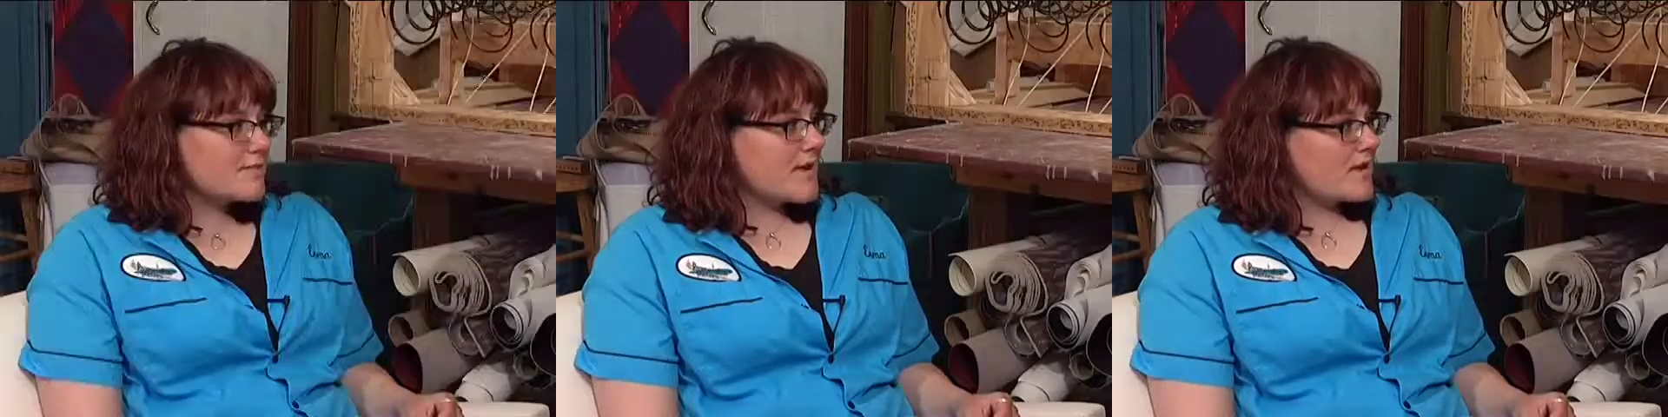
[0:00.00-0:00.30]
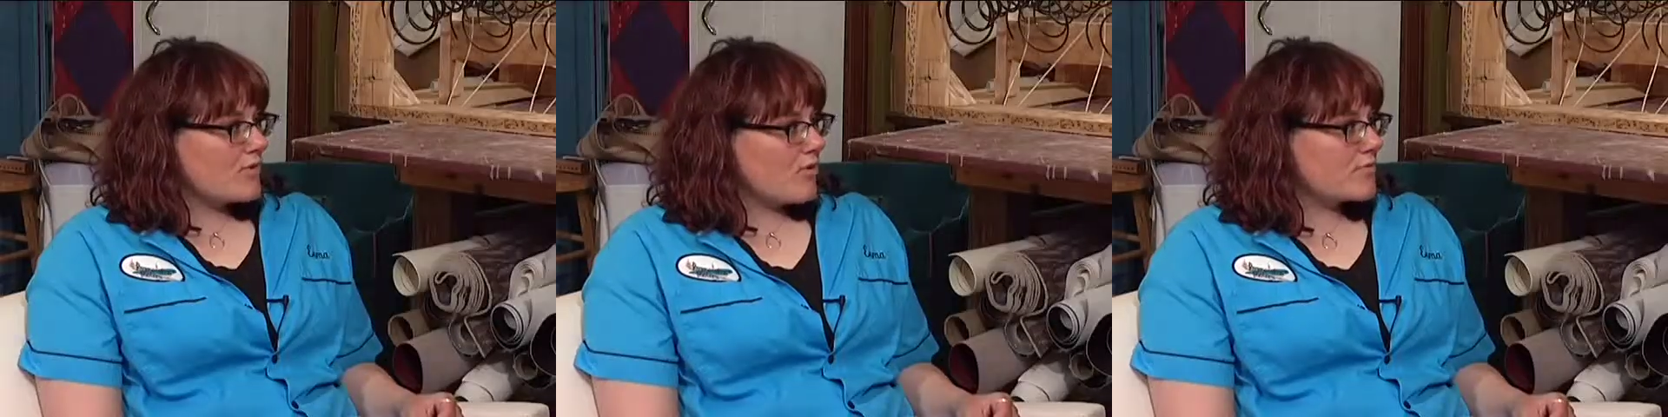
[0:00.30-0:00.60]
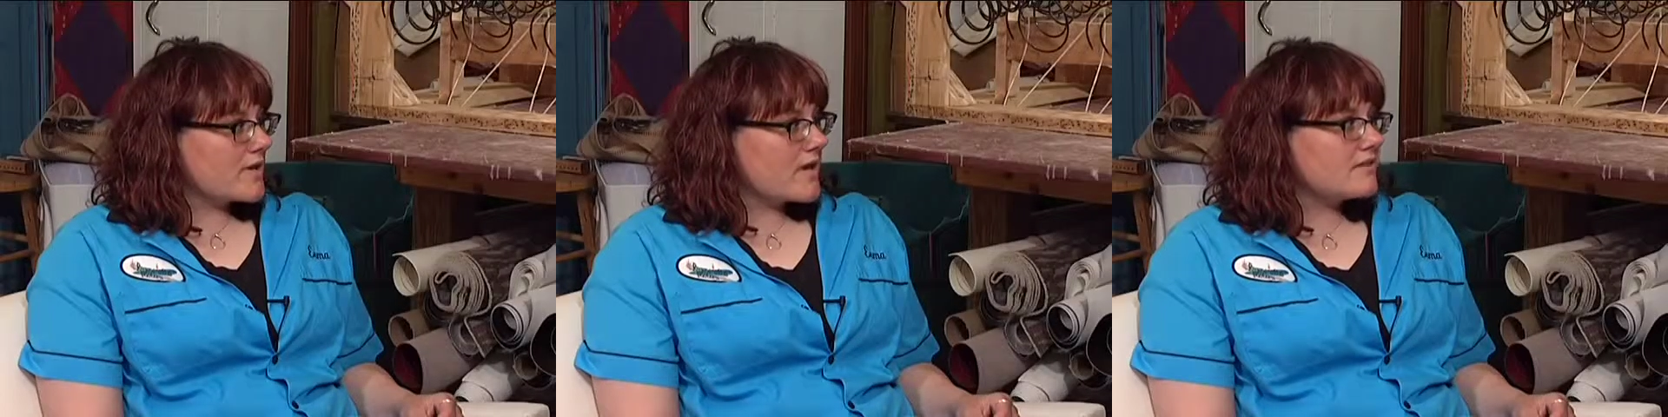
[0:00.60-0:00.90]
my goal,
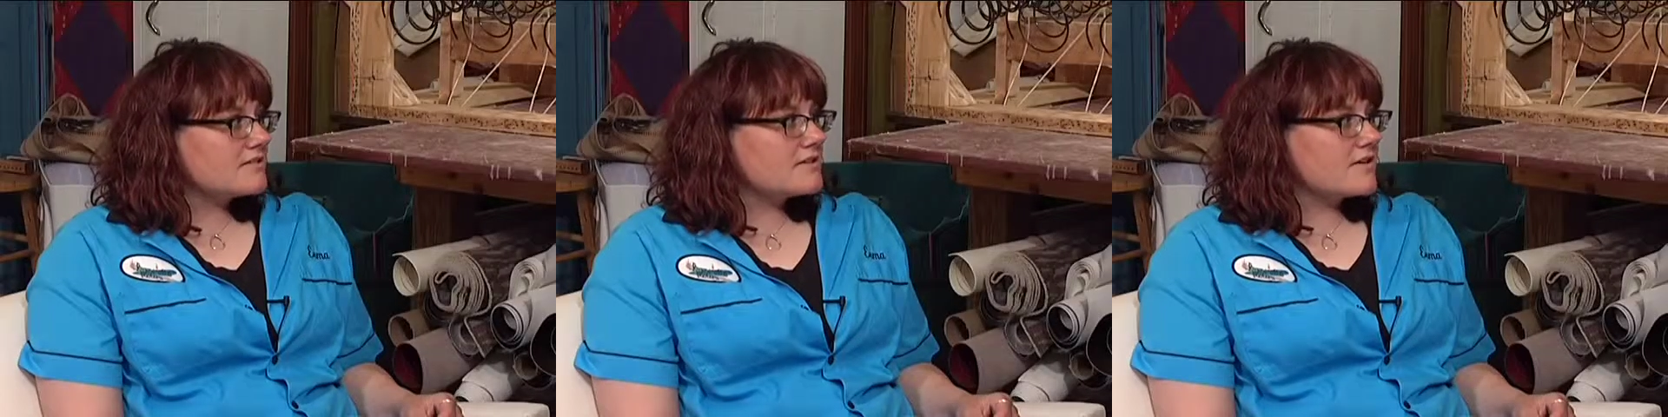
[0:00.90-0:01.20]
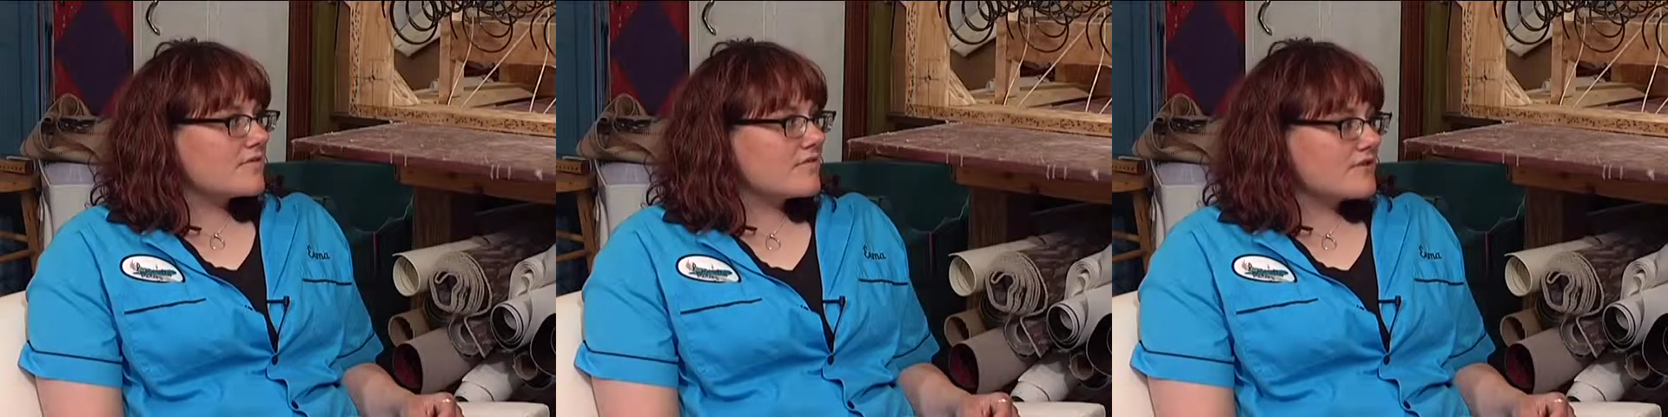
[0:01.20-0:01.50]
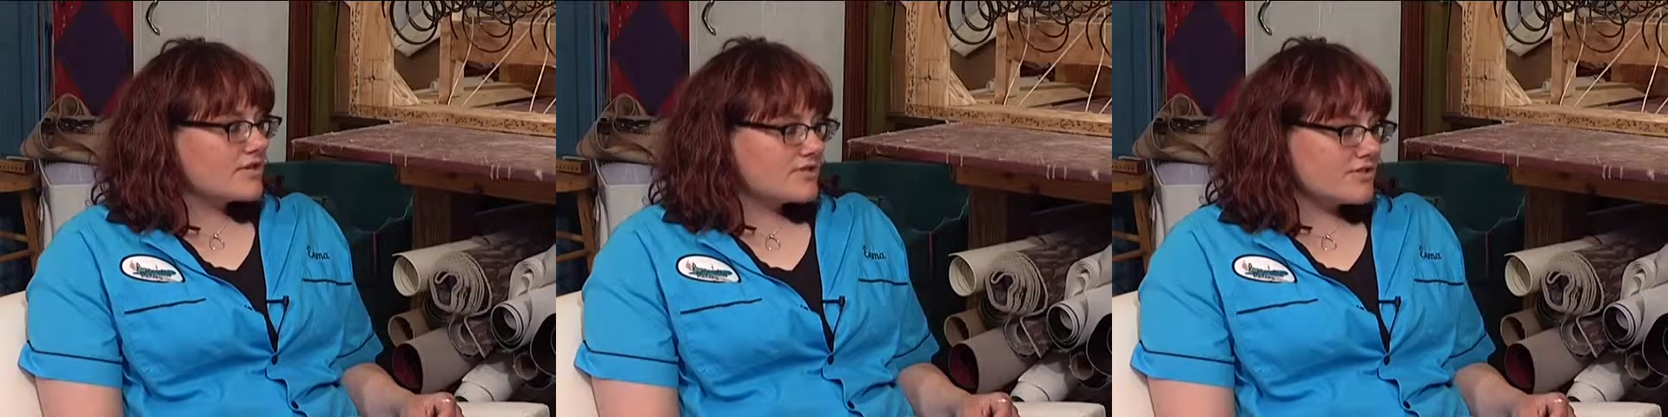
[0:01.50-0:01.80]
because the
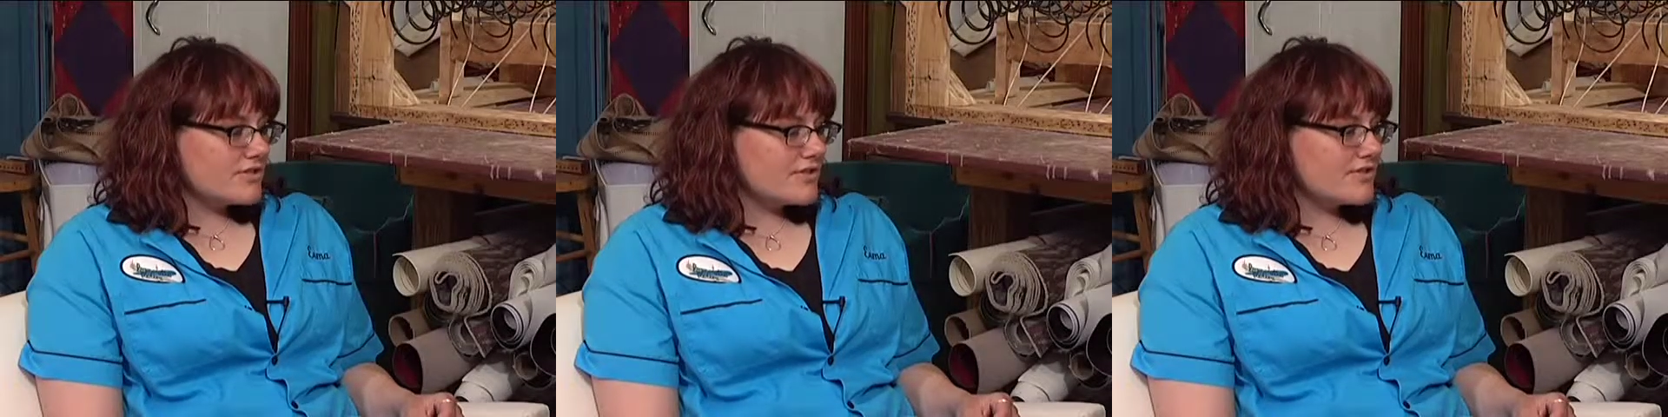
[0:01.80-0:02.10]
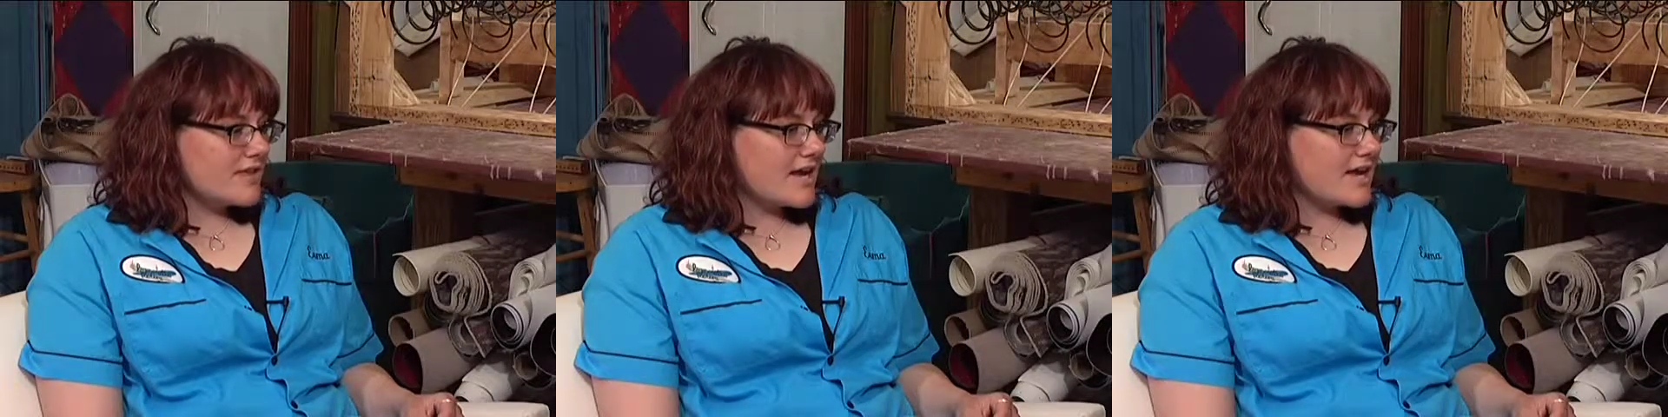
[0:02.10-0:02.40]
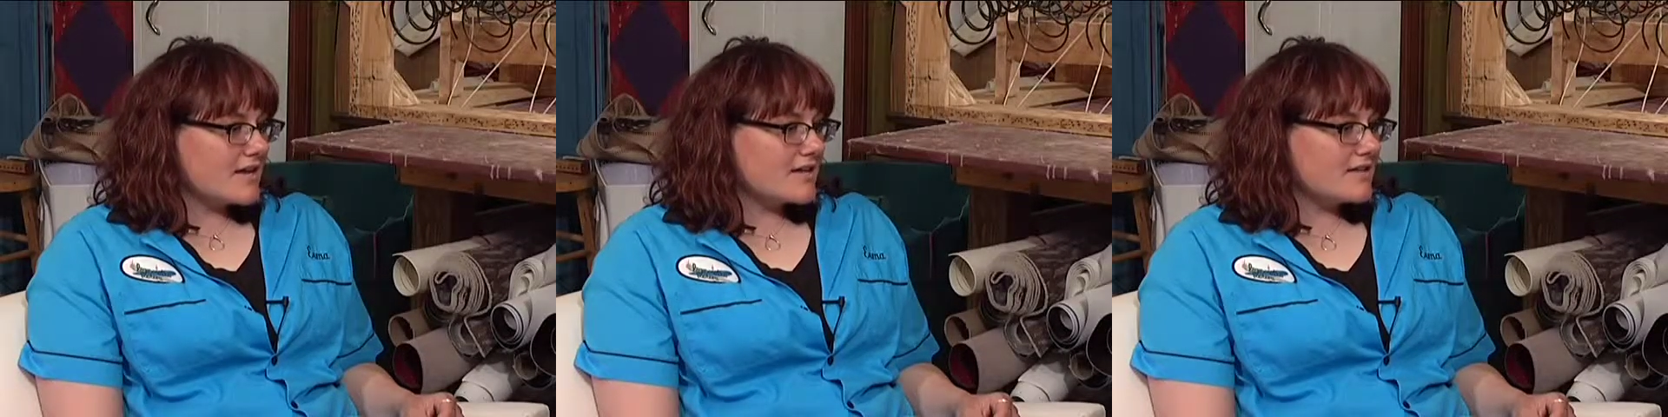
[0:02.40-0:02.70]
furniture
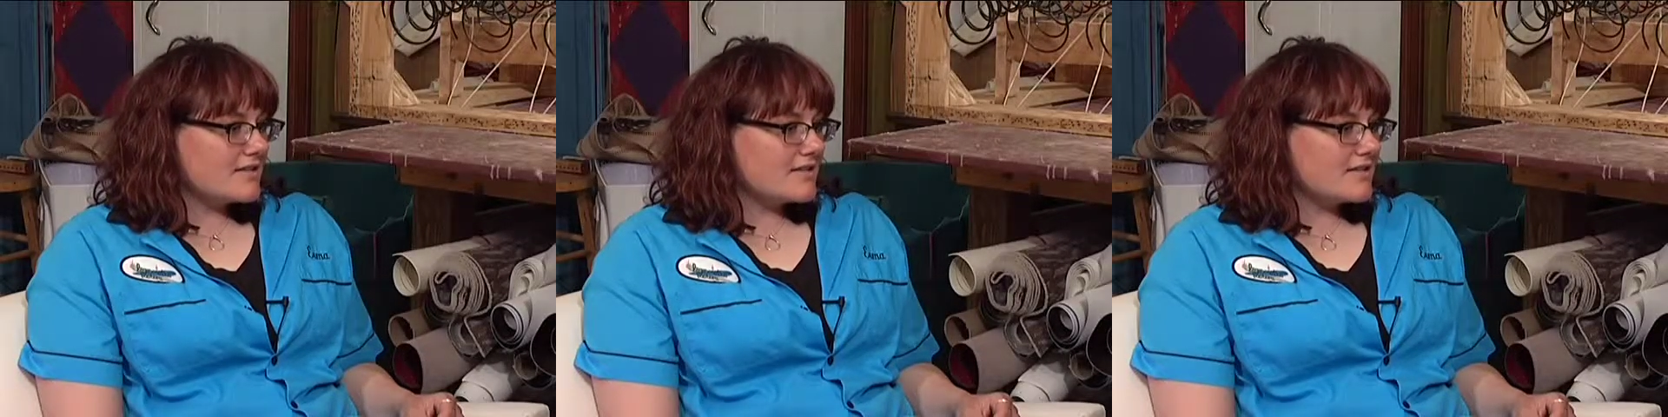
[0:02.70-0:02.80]
that